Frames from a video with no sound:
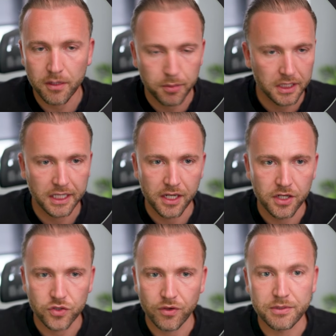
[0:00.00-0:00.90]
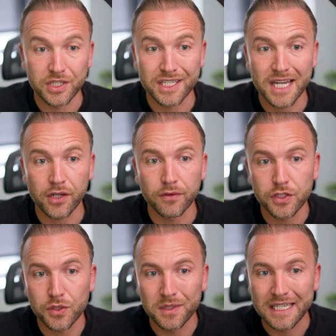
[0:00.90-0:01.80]
I'll put a link in the description, is head over
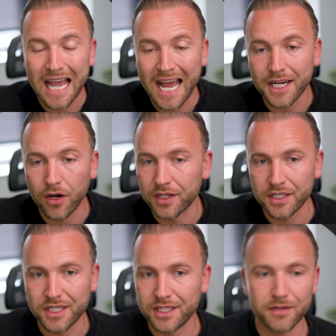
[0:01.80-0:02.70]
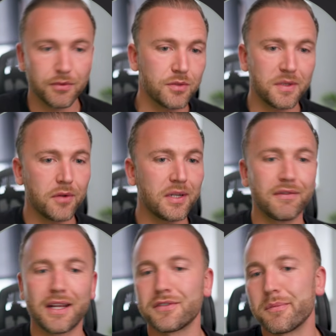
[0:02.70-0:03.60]
to the AI assistant, because we don't
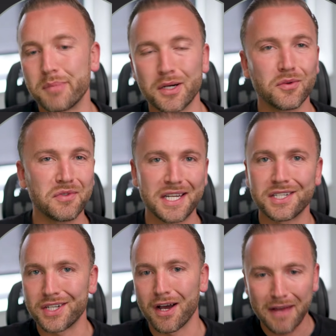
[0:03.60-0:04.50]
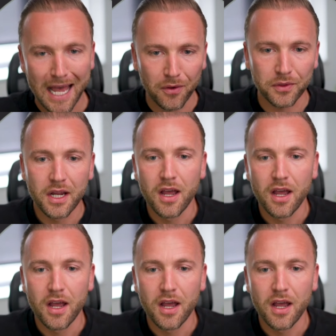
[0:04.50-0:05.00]
even have to build this stuff out